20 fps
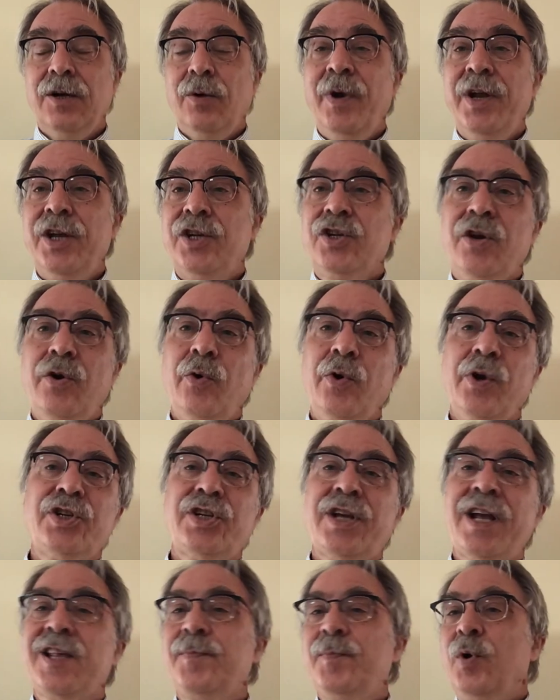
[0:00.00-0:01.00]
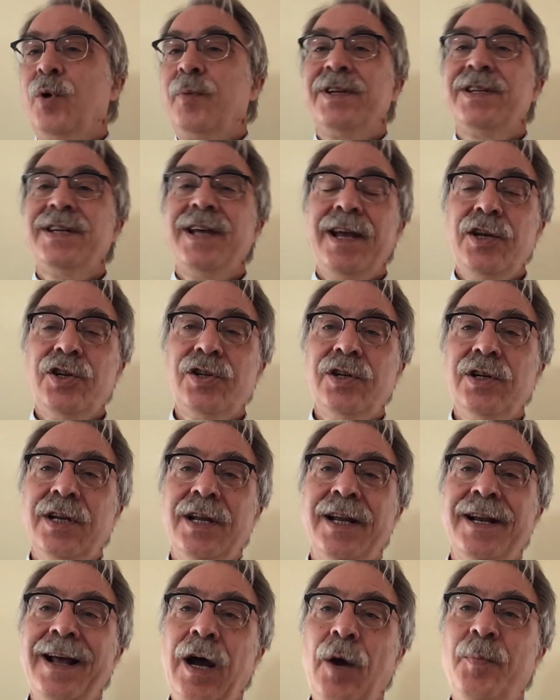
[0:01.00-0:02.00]
We encourage experimentation
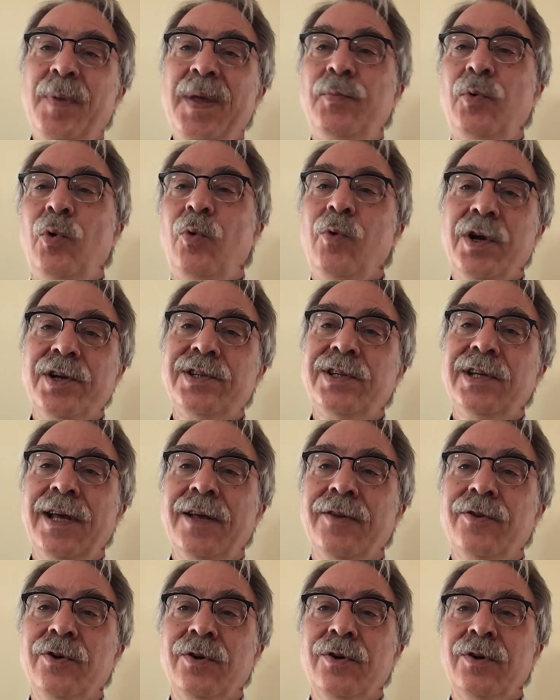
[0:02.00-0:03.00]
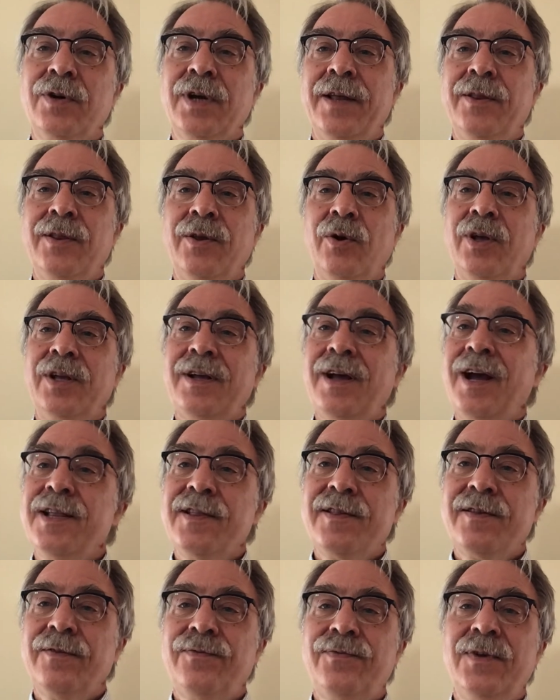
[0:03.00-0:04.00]
in how people work together and the
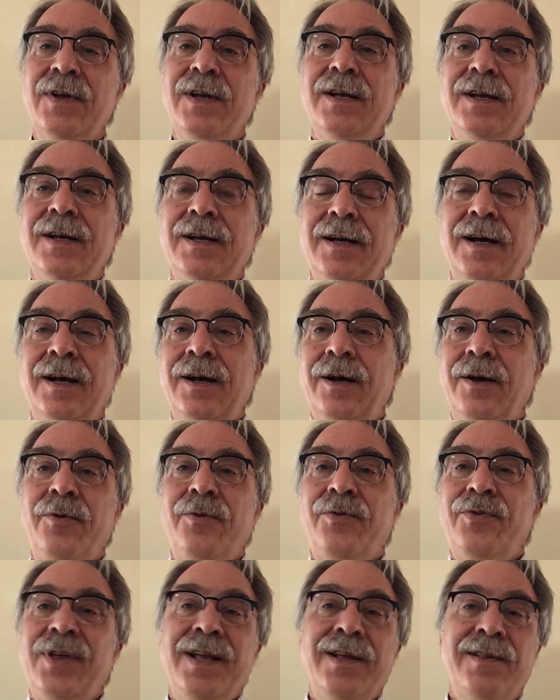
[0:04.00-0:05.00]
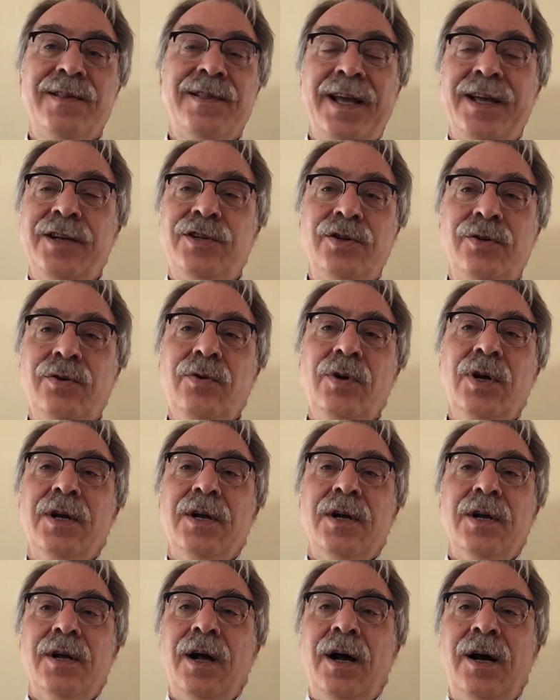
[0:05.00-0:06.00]
kinds of uh, things they do
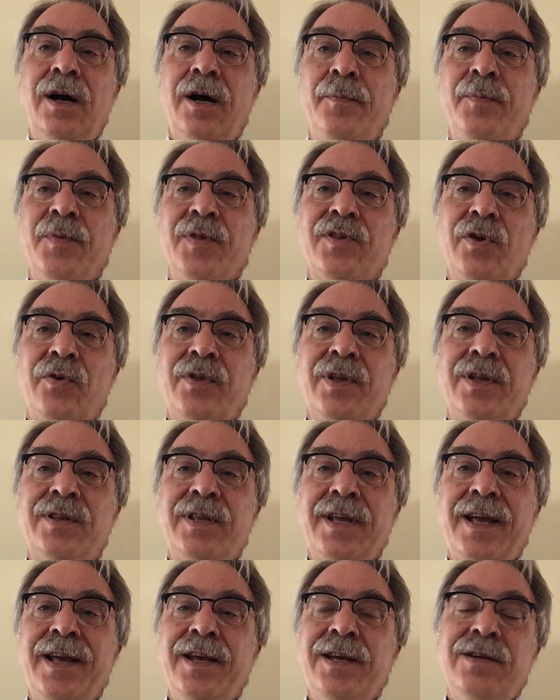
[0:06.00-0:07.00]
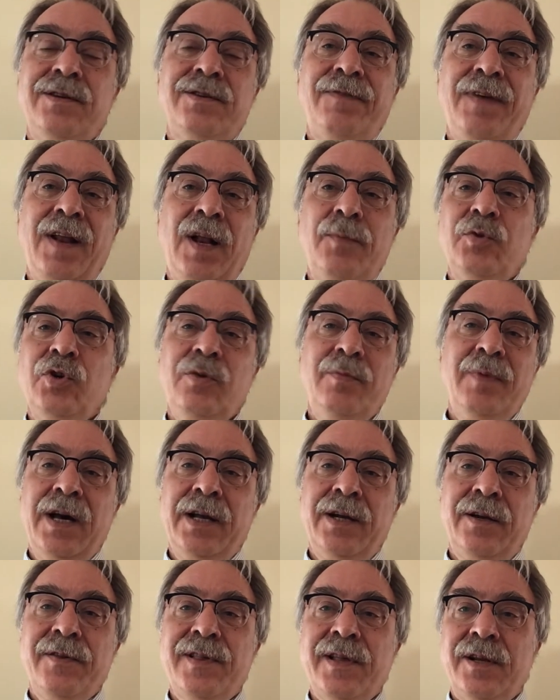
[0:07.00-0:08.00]
um, so that they develop new
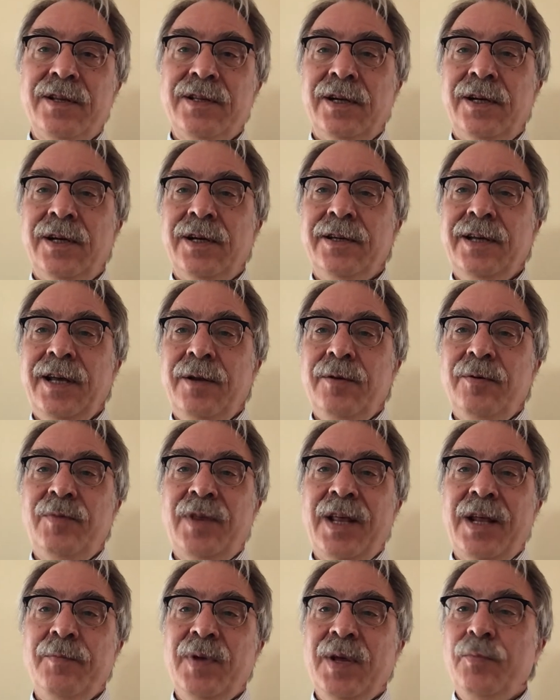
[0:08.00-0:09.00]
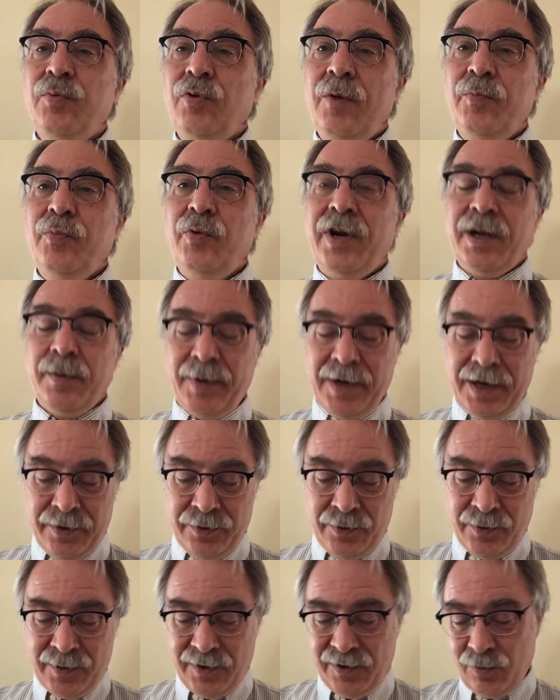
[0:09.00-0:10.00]
models that uh, can then be appropriated by
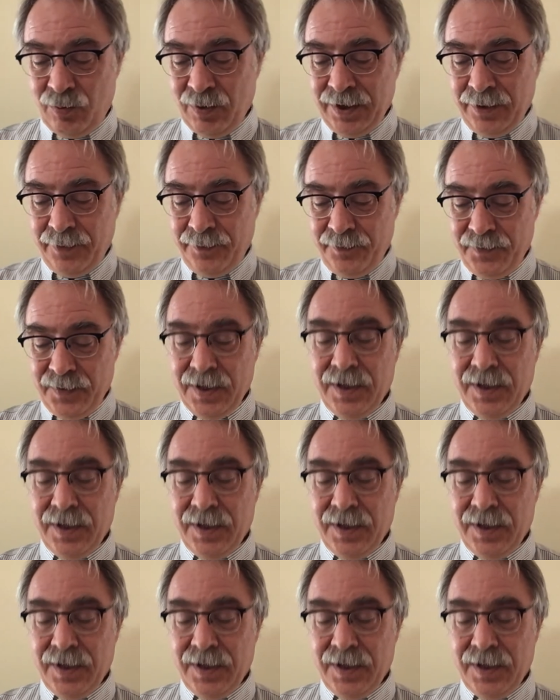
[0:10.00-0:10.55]
others as well.